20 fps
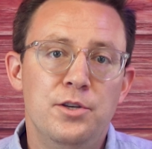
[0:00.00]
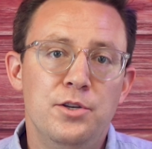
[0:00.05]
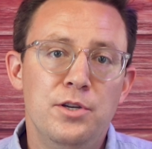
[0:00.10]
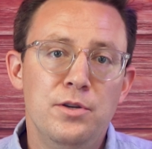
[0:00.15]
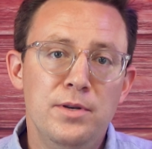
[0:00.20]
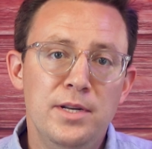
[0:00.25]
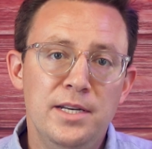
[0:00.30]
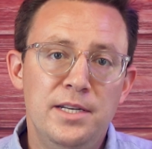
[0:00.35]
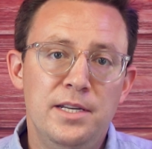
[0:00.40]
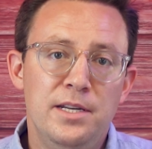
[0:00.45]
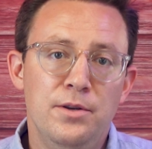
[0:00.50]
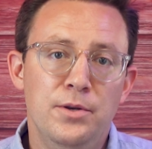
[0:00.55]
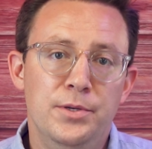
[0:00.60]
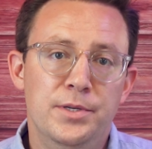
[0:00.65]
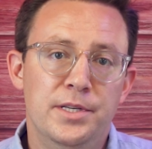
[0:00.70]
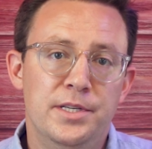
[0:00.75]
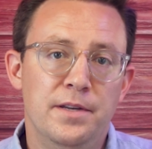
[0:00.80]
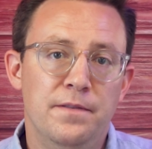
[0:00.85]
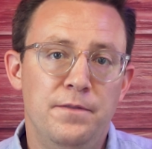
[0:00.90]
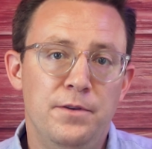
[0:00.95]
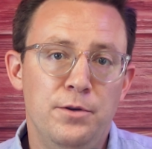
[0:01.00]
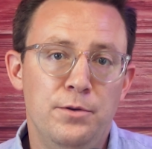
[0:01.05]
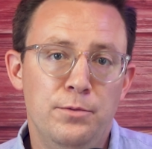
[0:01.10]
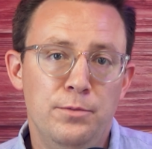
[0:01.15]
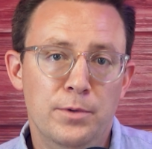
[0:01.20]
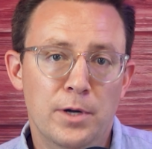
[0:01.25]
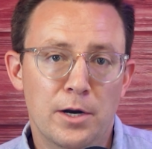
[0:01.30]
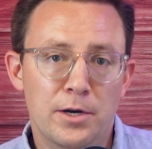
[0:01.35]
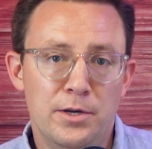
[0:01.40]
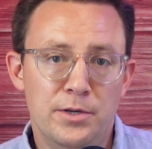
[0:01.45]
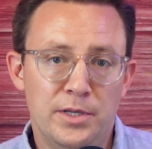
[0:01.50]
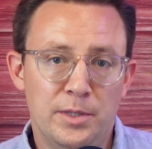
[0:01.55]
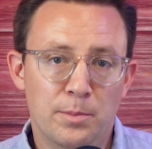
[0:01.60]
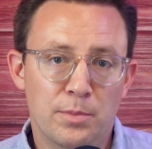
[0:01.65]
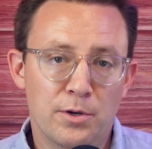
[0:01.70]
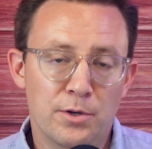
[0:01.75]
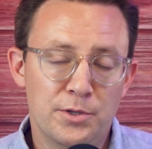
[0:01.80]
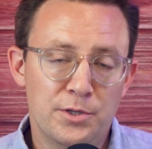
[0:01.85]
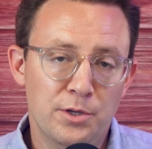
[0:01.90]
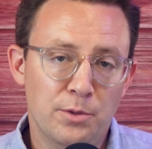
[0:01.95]
Do you need to use this if you are using
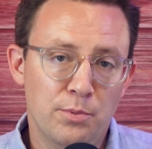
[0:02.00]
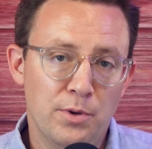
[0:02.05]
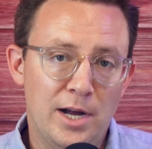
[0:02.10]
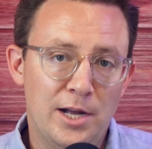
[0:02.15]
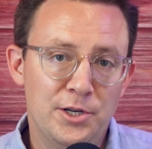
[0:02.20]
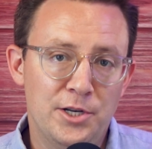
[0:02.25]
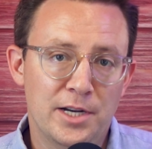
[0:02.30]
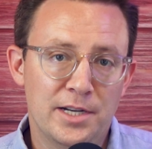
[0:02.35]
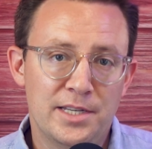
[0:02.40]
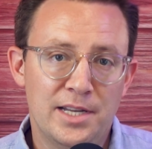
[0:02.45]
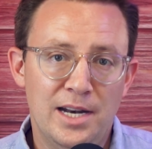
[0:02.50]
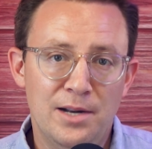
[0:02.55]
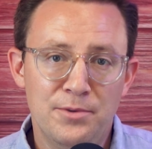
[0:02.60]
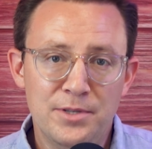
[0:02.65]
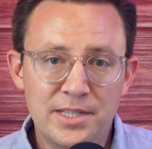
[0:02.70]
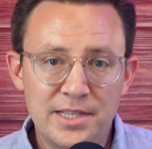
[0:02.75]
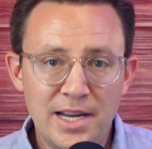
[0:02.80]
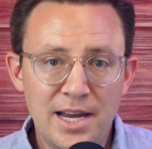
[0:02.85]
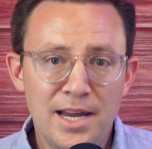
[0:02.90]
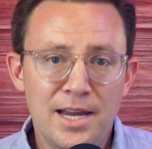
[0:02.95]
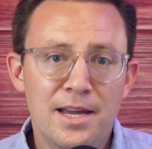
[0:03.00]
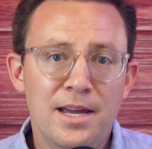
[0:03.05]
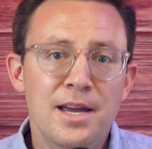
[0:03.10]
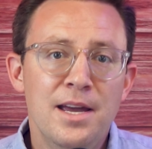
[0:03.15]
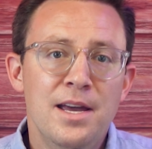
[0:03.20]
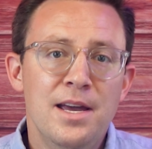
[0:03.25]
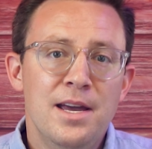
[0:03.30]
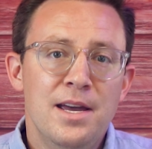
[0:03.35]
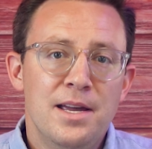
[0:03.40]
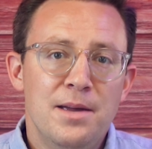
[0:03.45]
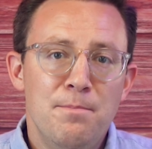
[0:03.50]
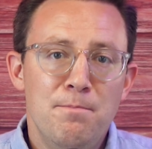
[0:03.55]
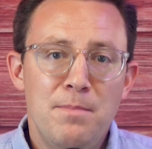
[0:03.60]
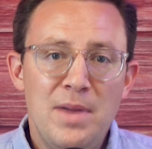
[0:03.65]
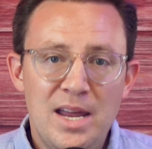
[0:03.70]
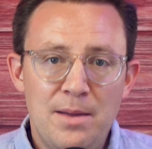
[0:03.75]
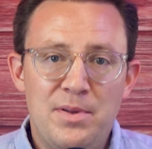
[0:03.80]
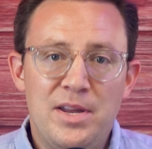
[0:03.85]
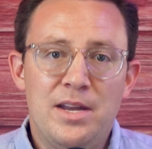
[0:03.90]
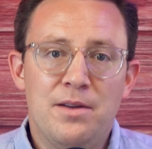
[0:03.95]
personal projects? And I would say
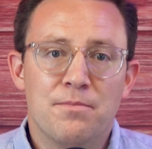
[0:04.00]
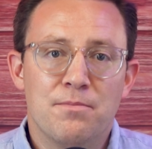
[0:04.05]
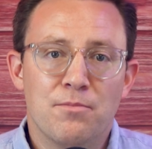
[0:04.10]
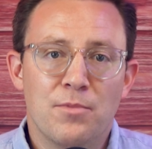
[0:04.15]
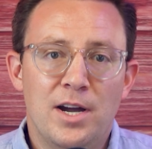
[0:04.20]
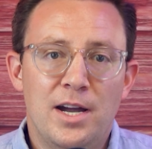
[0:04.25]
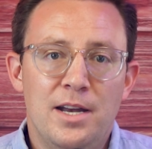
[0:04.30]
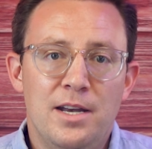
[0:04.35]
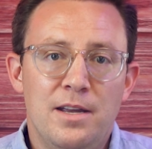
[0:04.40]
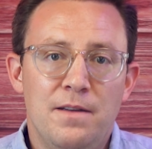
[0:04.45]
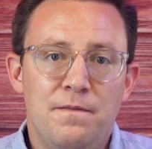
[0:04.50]
maybe, right?